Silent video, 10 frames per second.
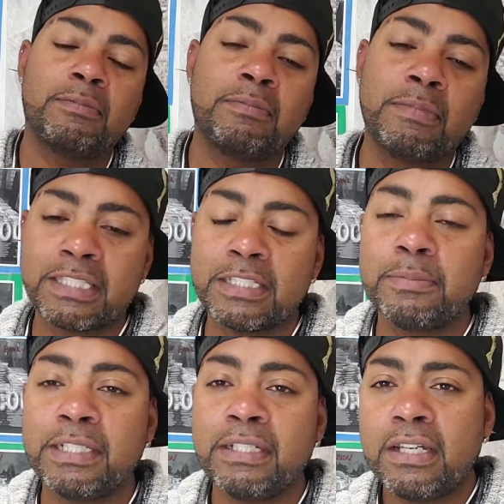Message
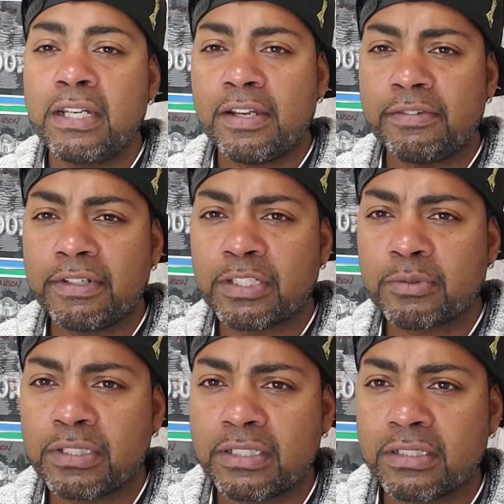me if you guys
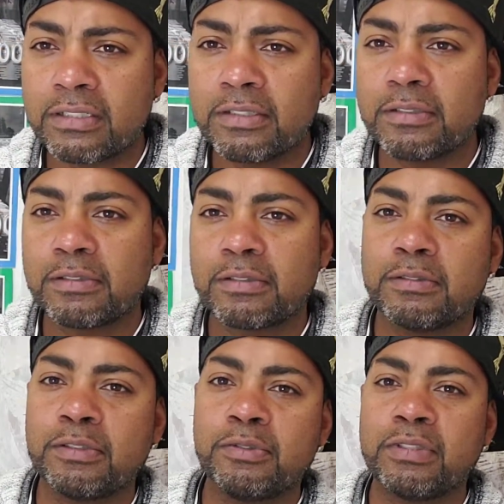wanna
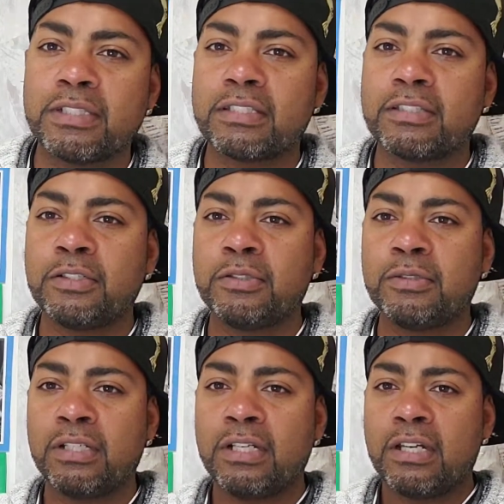do this too.